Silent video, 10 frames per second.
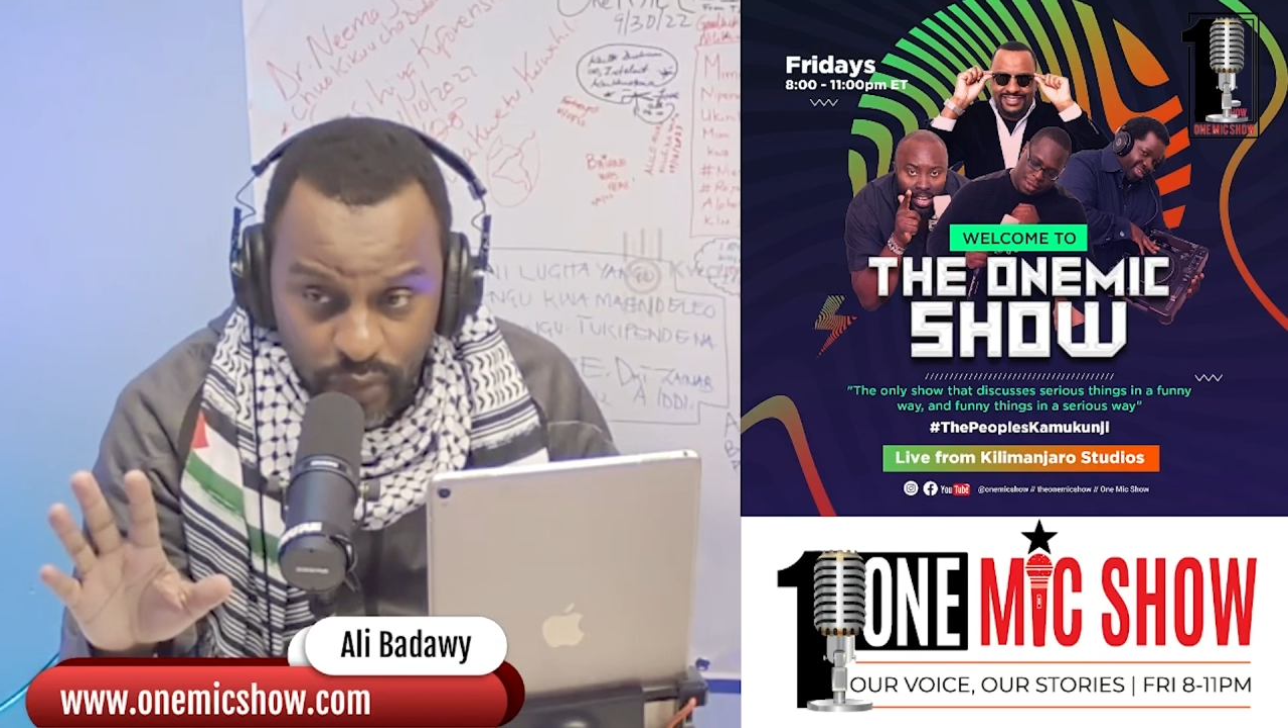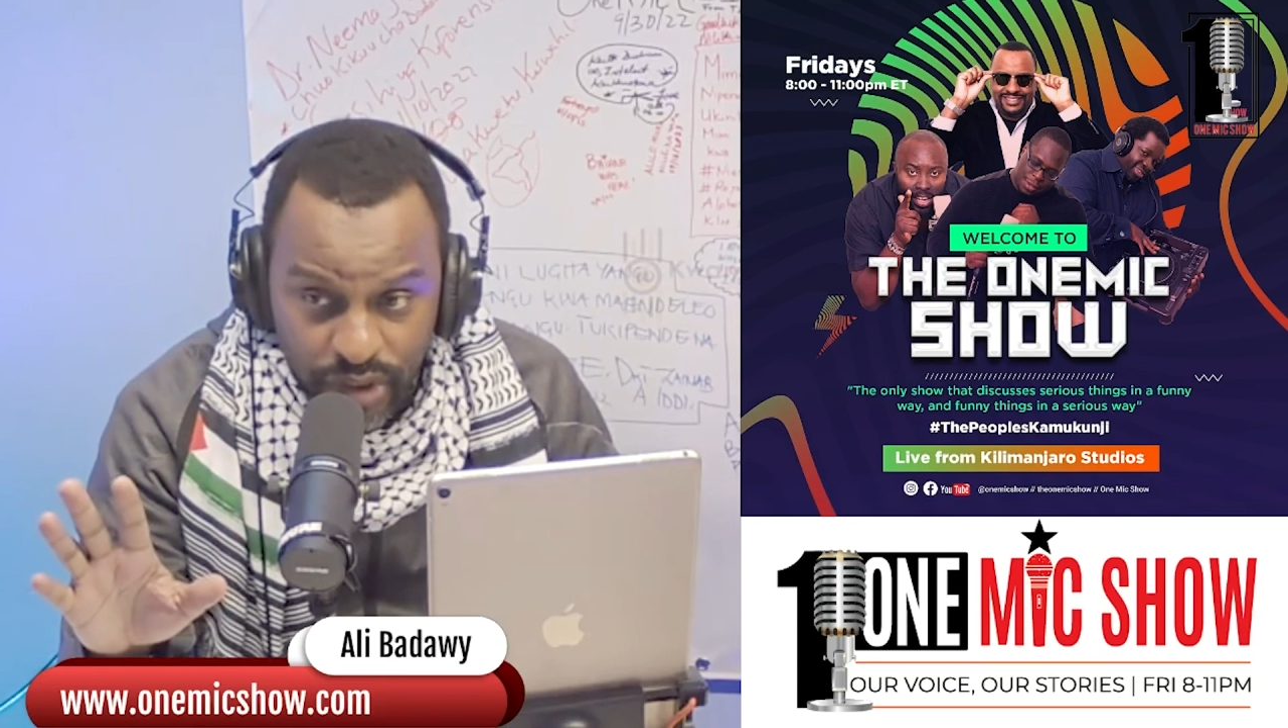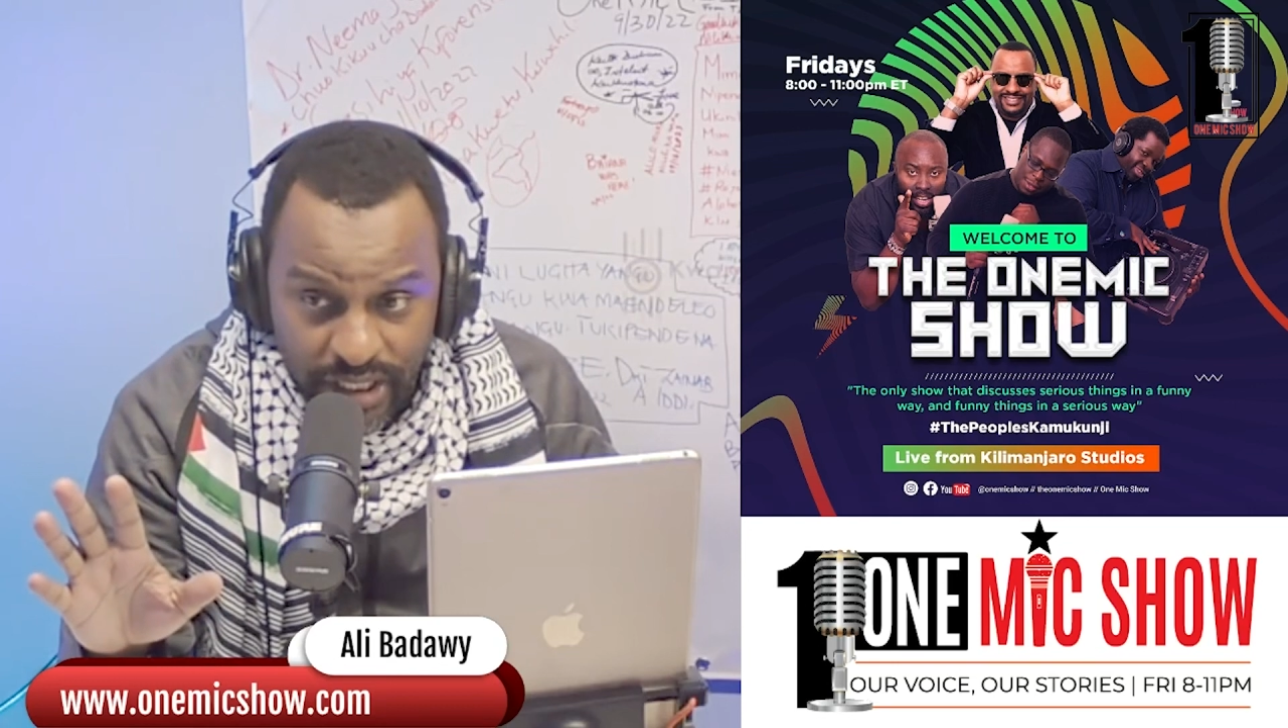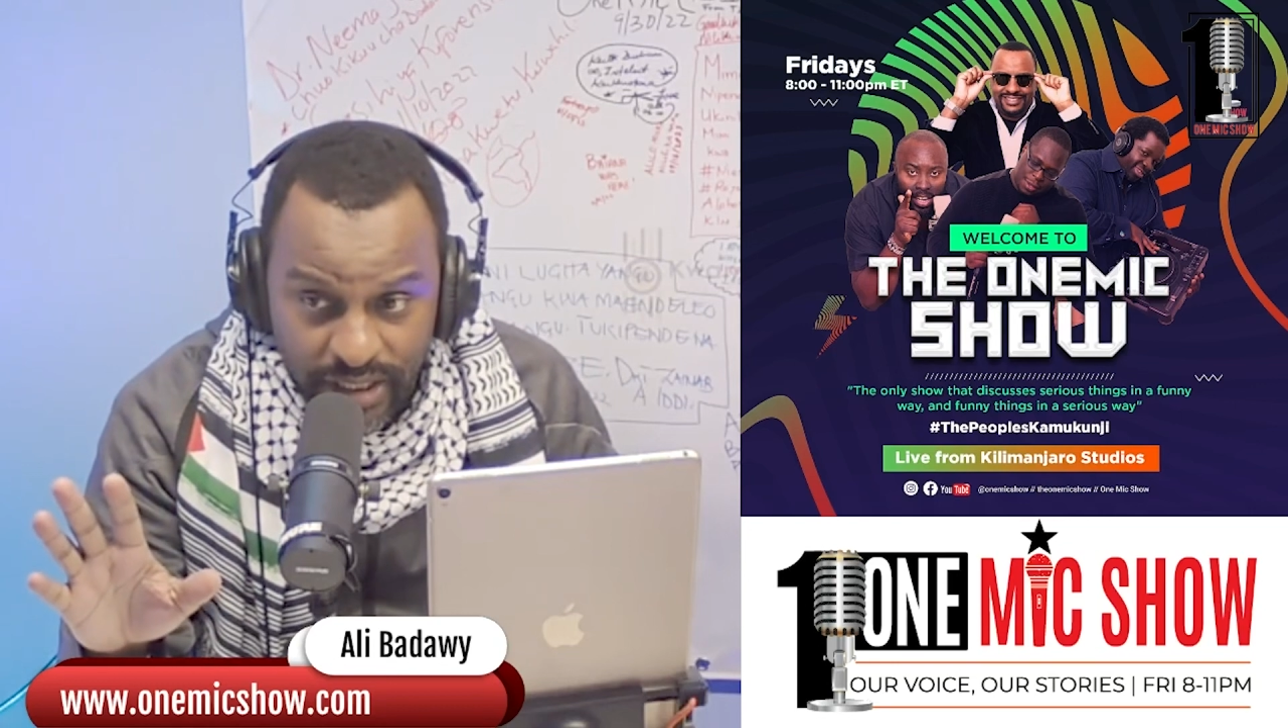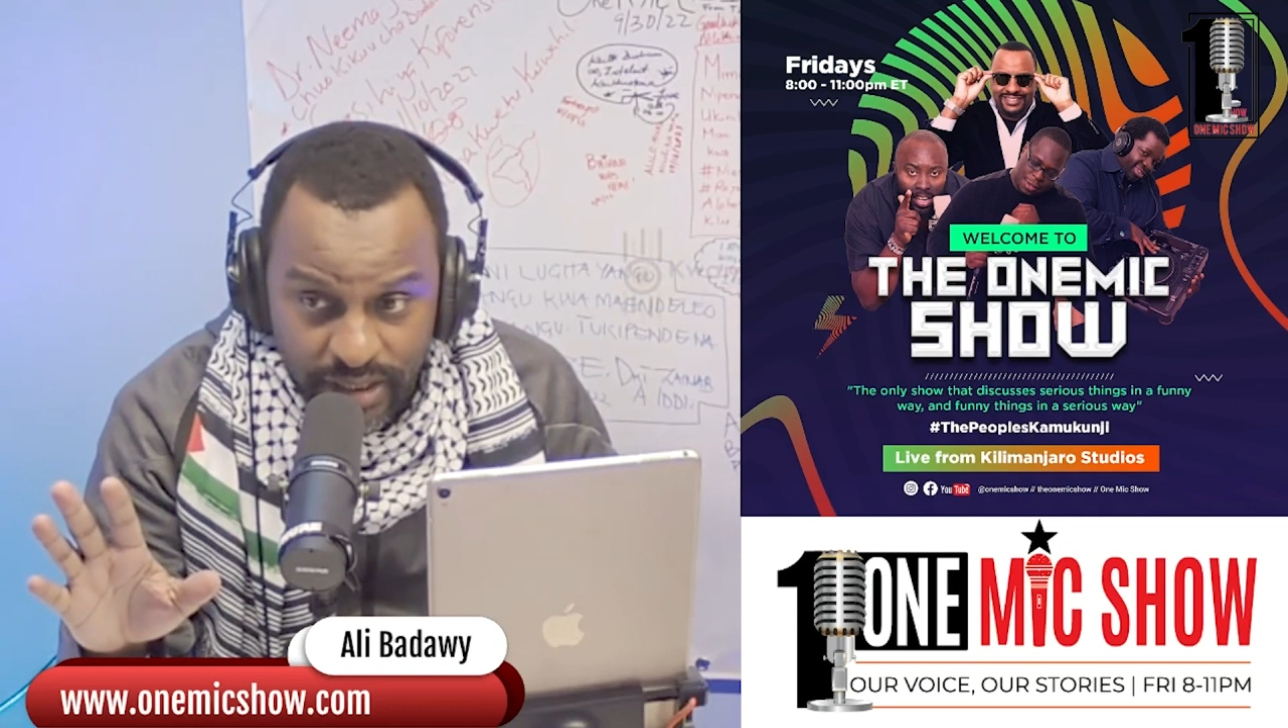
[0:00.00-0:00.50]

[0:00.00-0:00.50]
to start